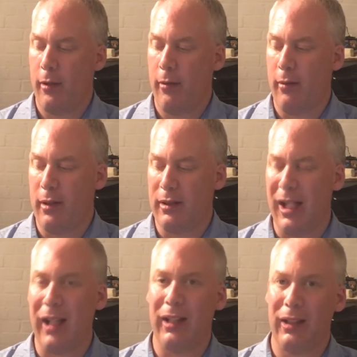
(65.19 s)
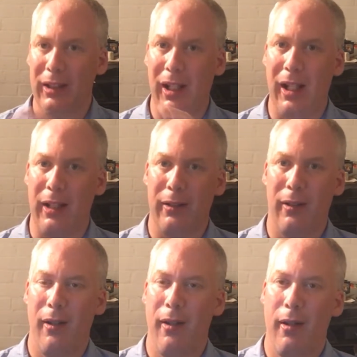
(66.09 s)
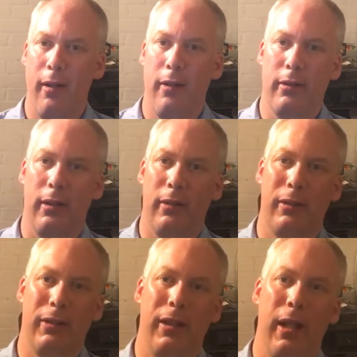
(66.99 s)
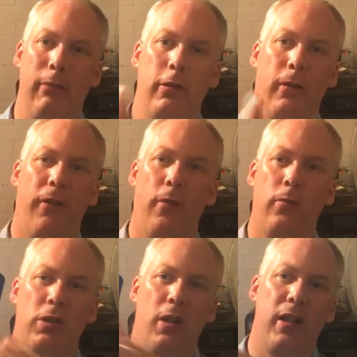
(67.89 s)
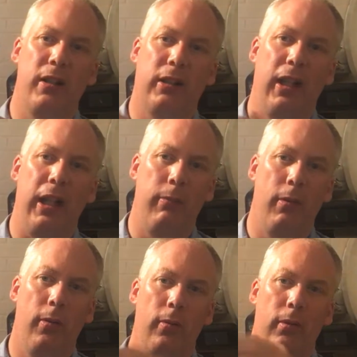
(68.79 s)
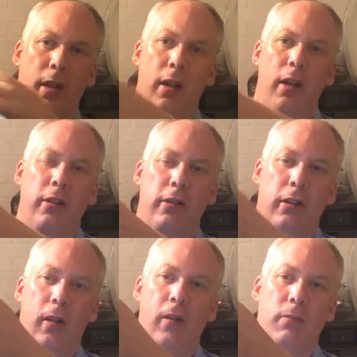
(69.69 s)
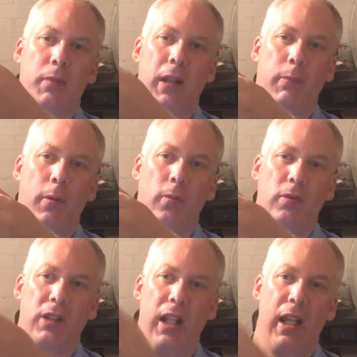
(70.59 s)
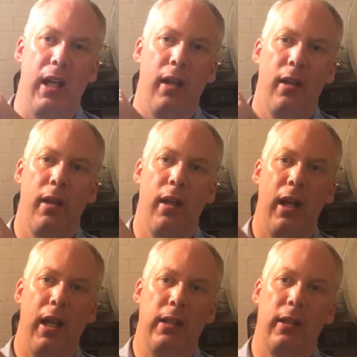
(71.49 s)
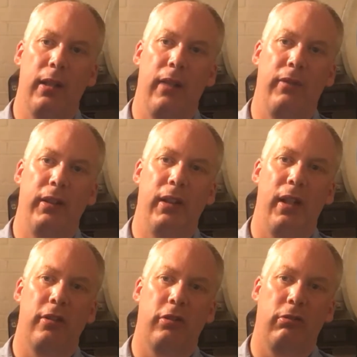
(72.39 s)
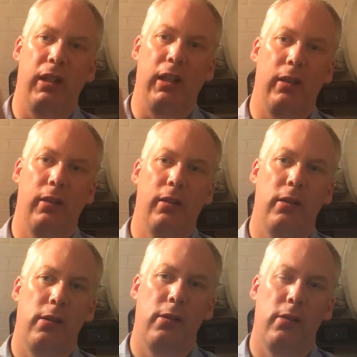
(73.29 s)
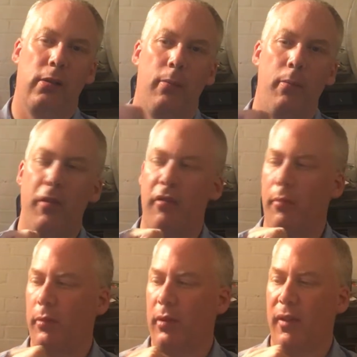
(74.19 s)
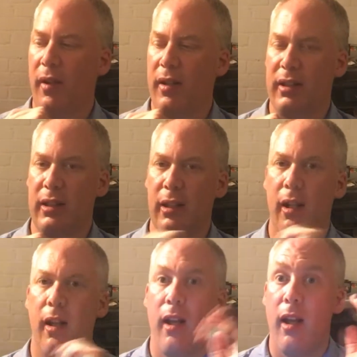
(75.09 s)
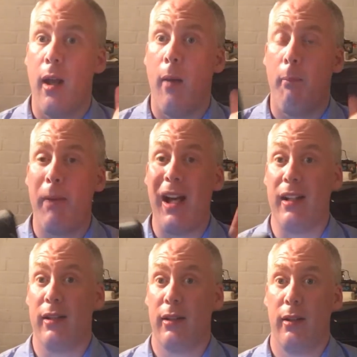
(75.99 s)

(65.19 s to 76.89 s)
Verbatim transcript: doing exactly that. So as I say, with your full-size keyboard, your U S B ports here, and your lovely touchscreen movable devices. But